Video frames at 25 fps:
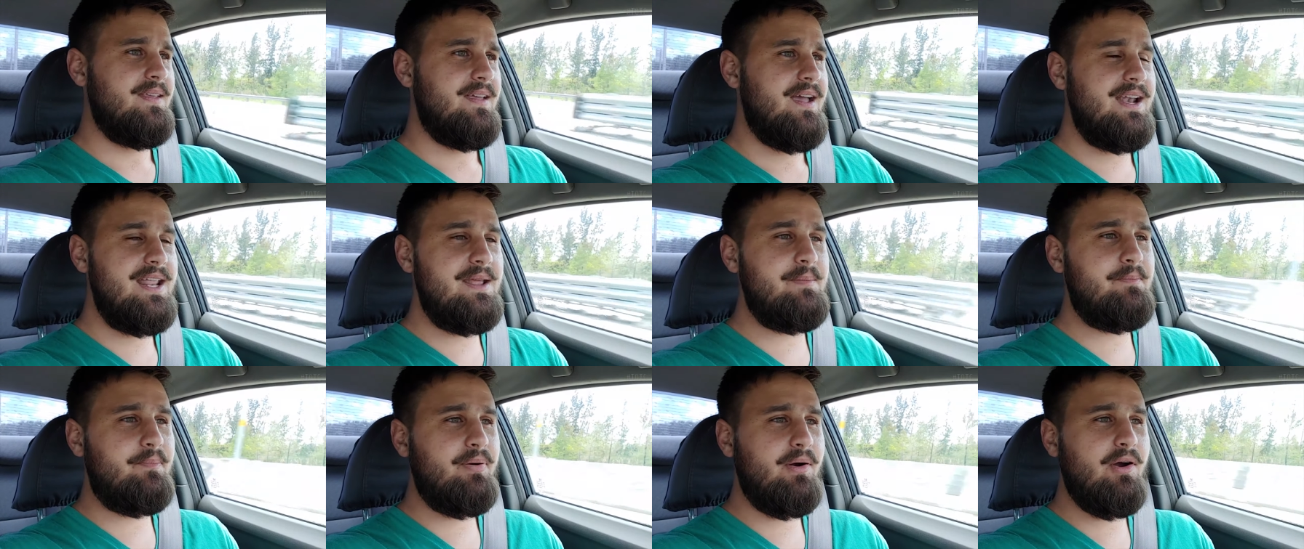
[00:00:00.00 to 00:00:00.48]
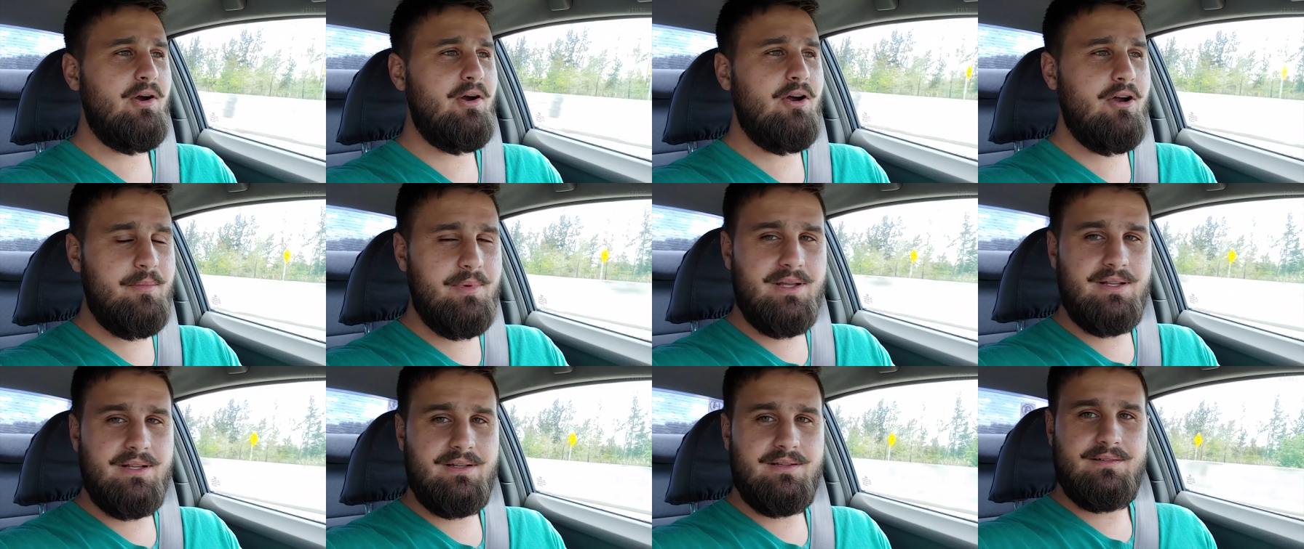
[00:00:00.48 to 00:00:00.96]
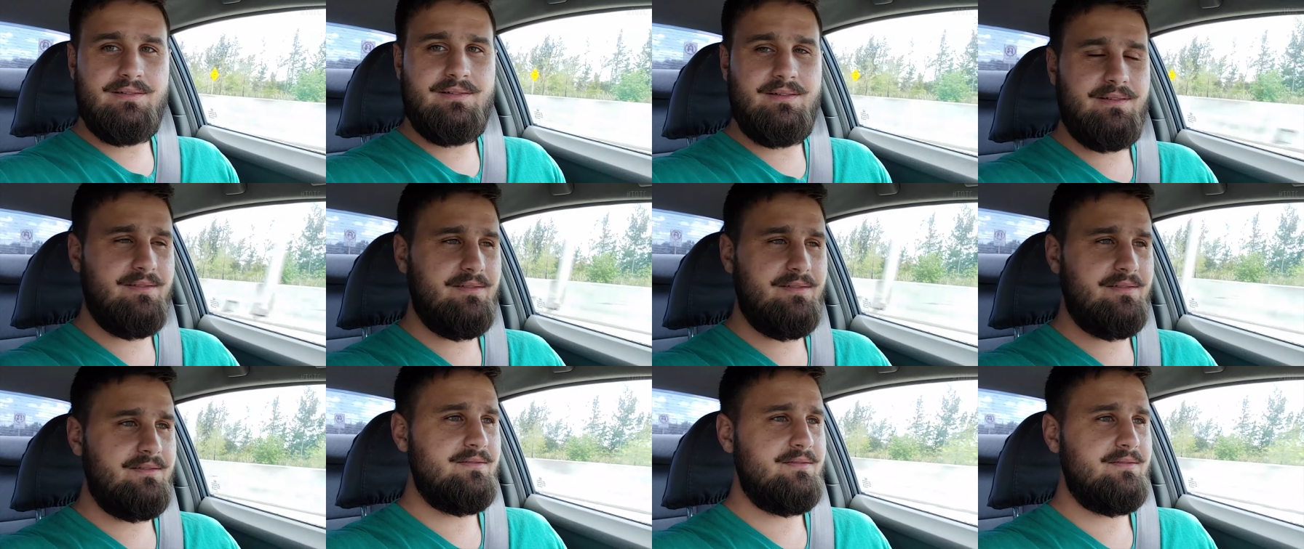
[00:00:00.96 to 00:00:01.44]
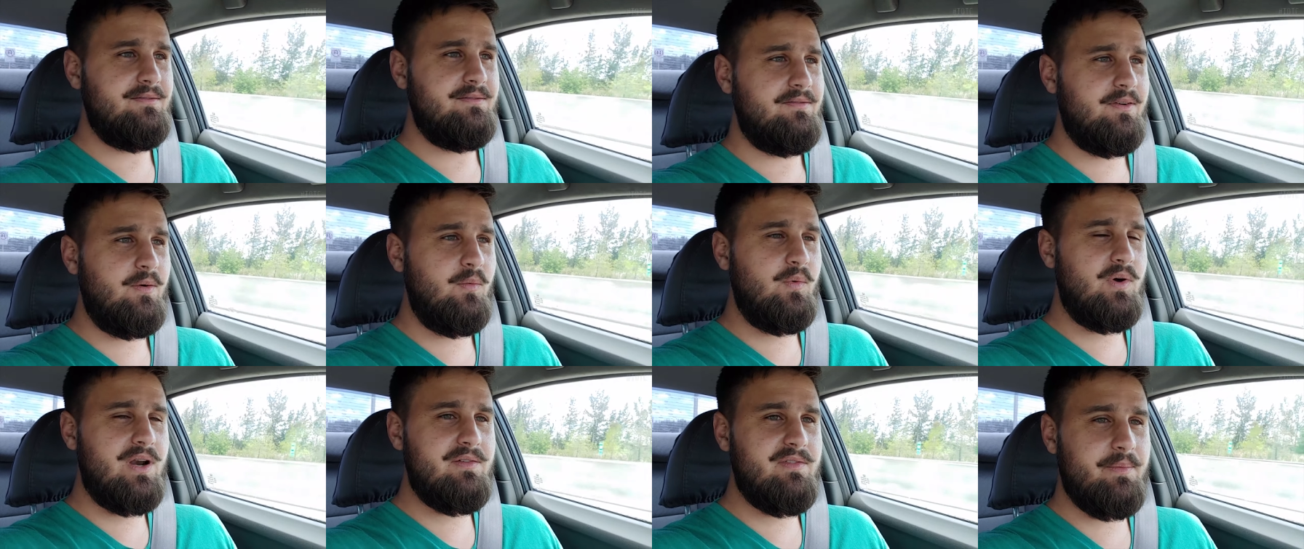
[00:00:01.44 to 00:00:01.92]
I need permit
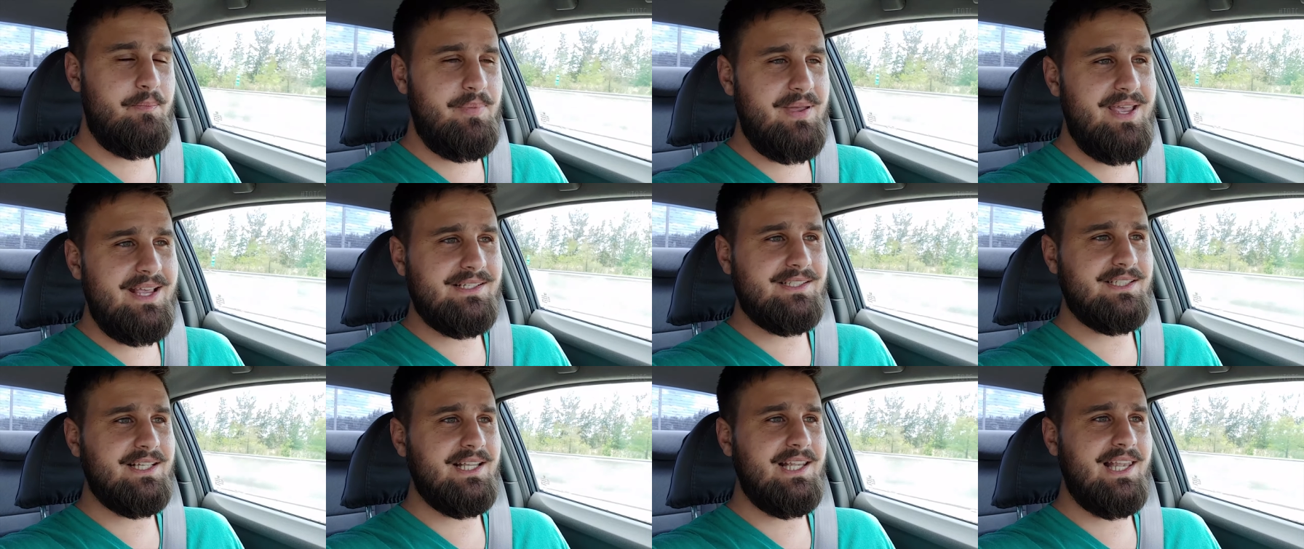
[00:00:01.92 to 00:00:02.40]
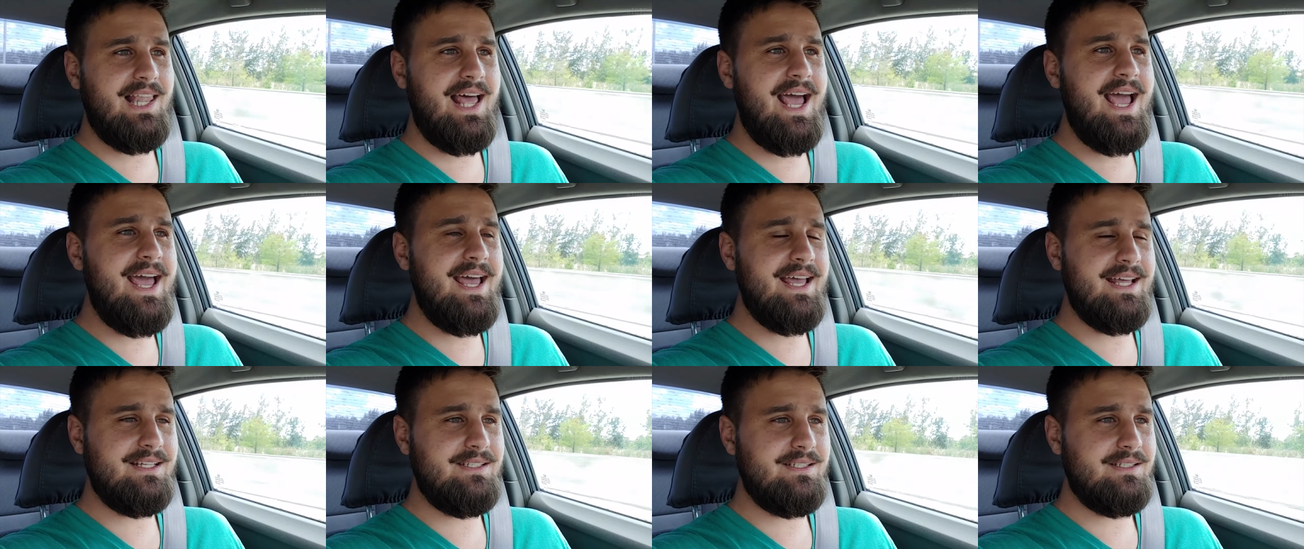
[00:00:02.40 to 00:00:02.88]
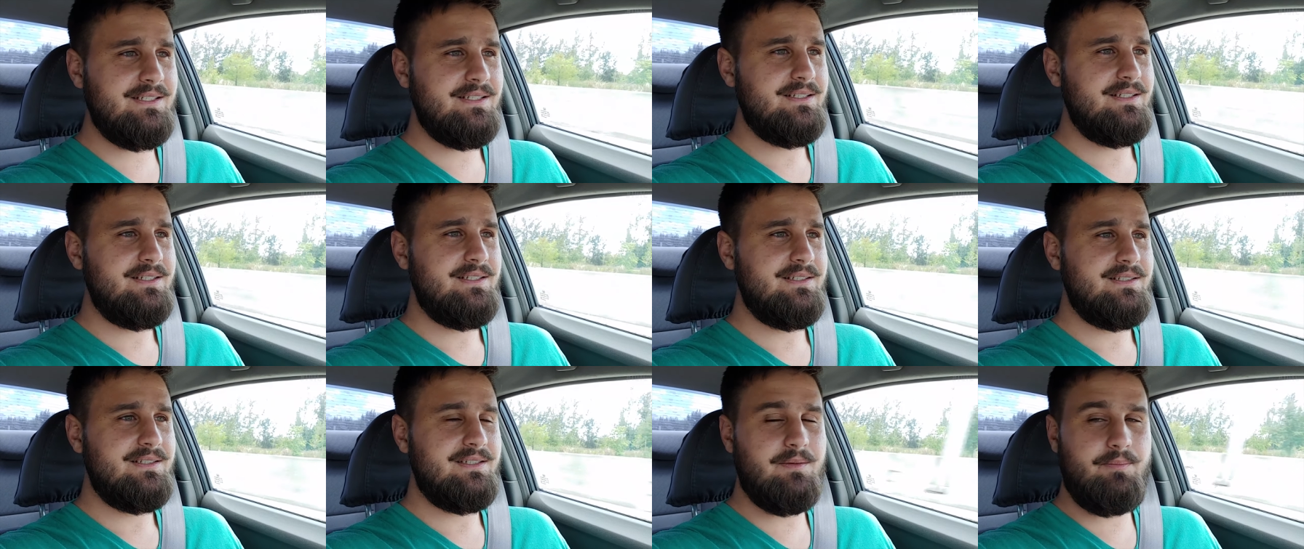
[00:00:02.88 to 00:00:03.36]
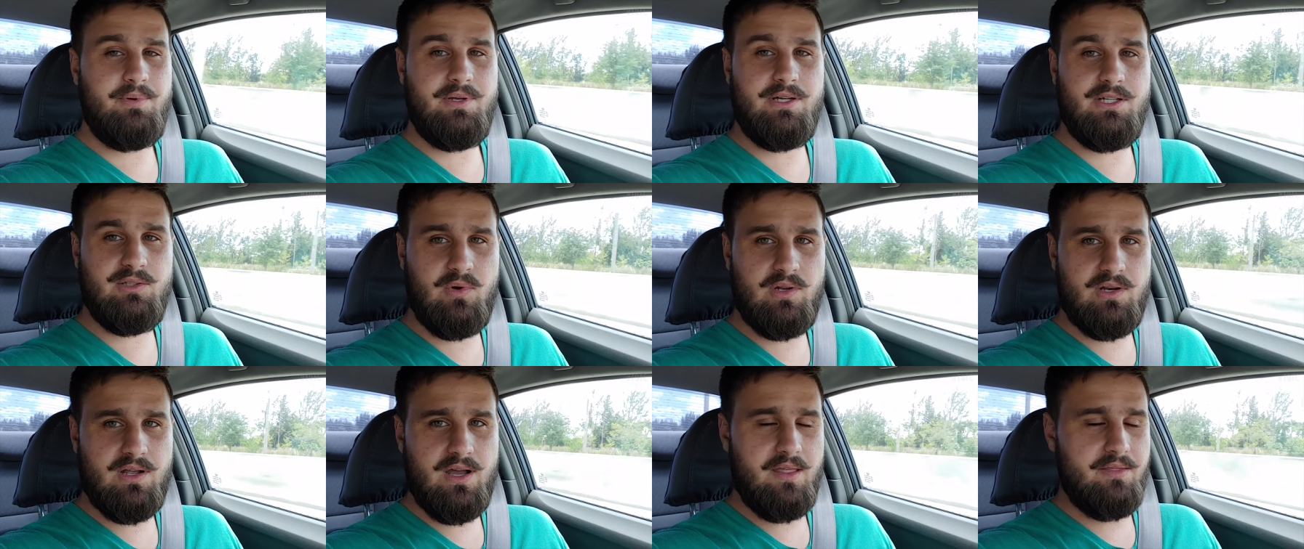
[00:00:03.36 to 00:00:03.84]
from whatever piece of land to build
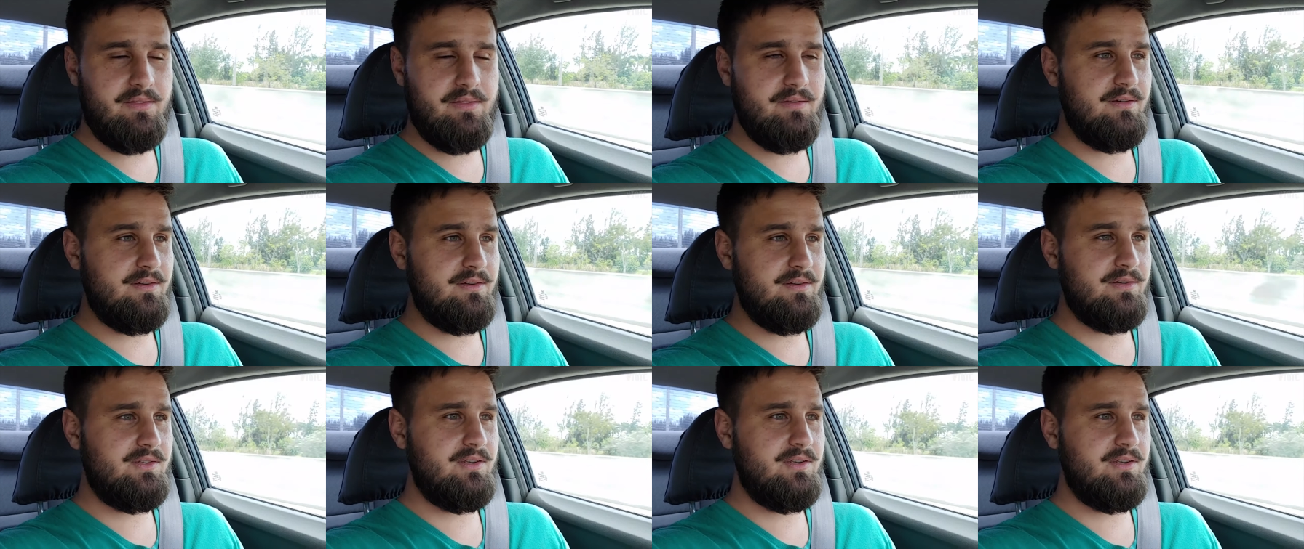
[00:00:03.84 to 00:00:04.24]
one on there.